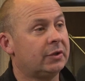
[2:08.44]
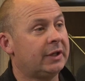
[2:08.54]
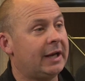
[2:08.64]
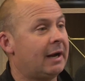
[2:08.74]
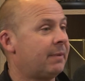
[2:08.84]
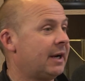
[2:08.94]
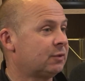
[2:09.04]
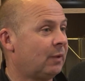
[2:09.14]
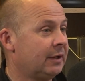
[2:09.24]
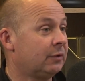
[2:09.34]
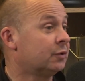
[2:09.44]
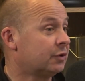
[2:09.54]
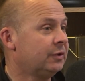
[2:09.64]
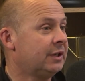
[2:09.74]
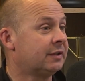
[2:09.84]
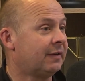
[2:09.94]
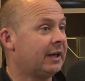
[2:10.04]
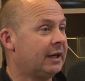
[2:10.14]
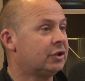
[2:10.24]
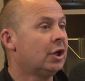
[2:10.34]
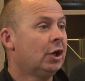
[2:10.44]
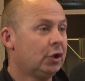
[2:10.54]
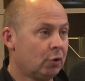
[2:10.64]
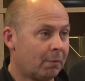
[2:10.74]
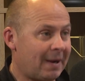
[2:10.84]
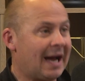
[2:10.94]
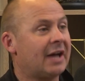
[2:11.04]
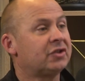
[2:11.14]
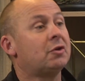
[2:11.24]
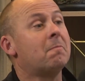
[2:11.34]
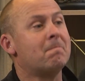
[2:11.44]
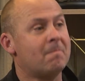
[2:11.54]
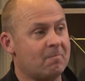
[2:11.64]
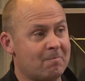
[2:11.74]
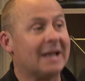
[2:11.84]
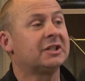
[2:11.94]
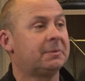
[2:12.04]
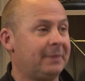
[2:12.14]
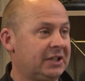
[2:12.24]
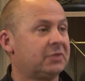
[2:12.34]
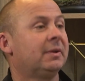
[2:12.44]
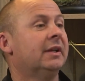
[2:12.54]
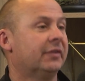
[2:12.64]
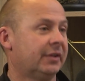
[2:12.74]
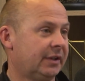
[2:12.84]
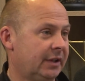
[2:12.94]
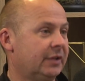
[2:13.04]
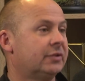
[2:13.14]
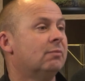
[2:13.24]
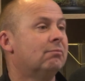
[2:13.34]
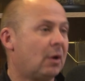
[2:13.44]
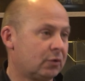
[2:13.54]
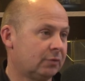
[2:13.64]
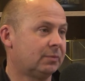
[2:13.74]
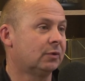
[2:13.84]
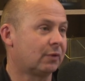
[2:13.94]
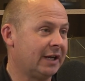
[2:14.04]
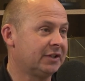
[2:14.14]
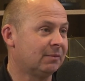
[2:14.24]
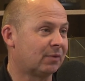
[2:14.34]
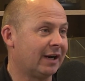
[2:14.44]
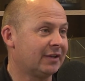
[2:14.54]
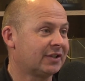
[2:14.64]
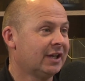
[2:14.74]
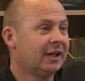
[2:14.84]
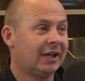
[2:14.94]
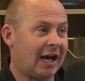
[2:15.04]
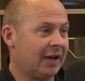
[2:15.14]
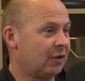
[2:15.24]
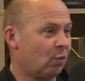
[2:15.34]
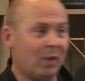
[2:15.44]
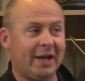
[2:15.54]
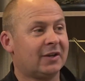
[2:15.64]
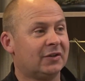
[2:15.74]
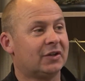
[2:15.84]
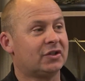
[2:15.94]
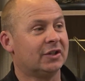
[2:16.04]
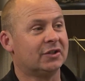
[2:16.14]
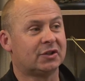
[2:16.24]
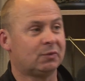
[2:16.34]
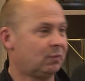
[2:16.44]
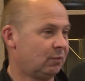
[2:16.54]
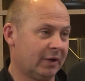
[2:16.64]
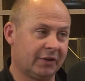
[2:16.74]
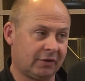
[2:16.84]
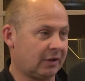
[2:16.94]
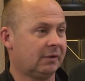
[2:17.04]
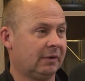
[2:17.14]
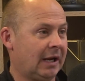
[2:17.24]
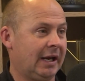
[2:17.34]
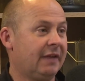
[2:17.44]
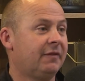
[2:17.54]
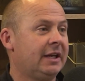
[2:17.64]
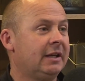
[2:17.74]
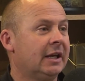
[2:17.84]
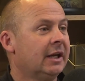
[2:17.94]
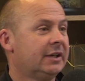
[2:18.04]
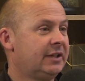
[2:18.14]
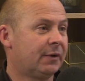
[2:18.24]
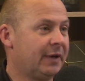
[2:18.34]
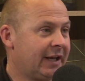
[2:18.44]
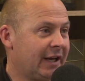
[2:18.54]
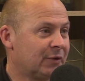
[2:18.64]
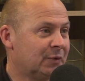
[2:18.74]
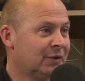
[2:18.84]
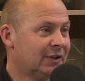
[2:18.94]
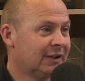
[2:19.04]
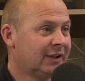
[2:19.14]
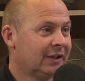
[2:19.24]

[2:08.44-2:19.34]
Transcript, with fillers: you get out past one or two years of age, your pasture must be split into multiple grazing breaks under wet conditions with a heavy dairy cattle. So